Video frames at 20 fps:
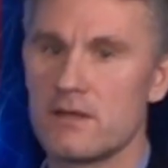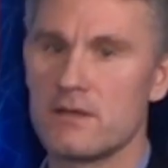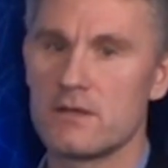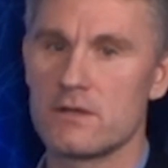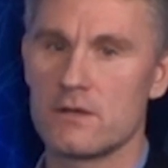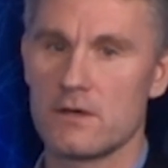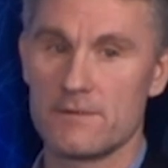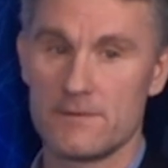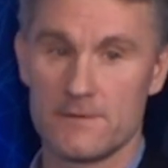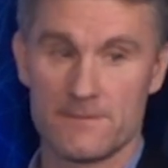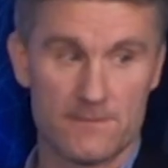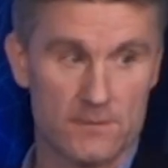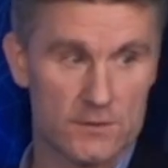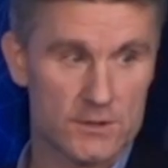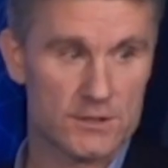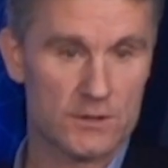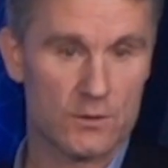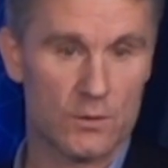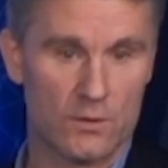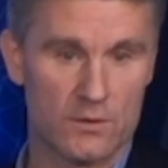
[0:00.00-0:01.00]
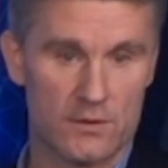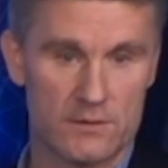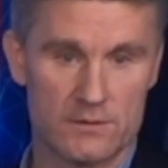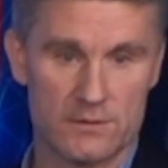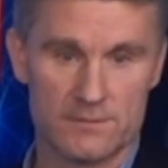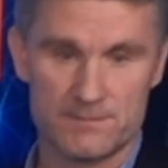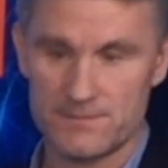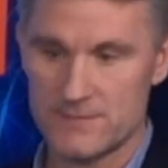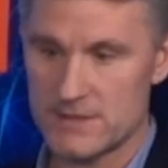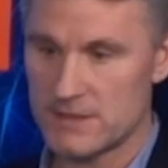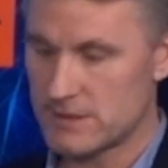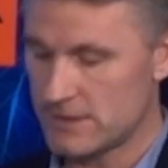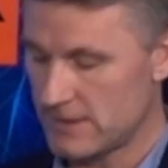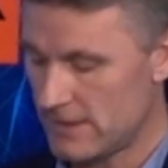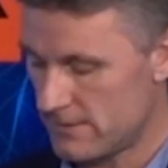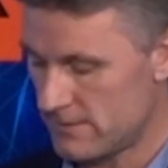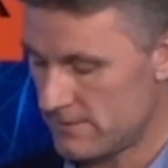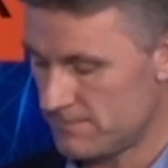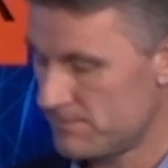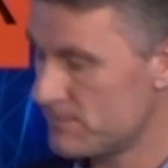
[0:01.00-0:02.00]
end of the first quarter this
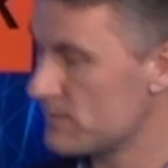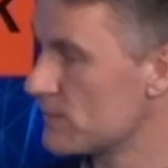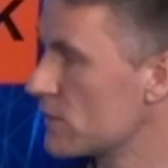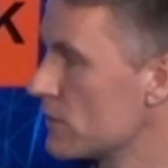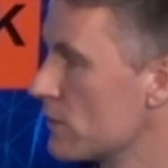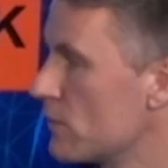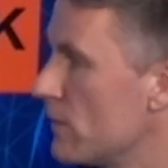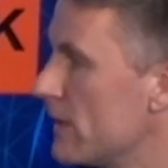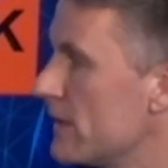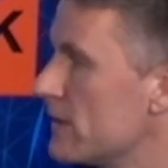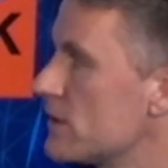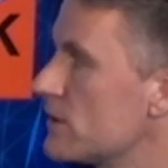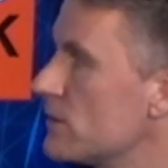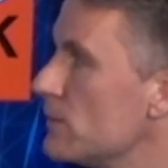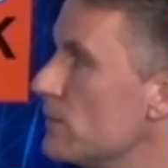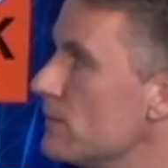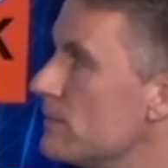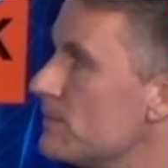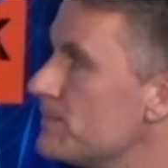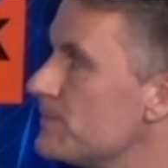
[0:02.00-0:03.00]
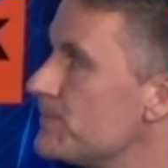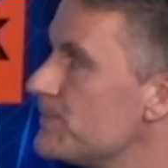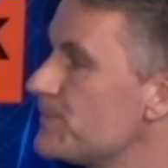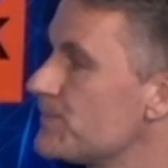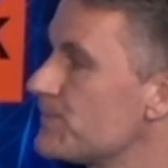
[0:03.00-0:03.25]
year, so quite soon.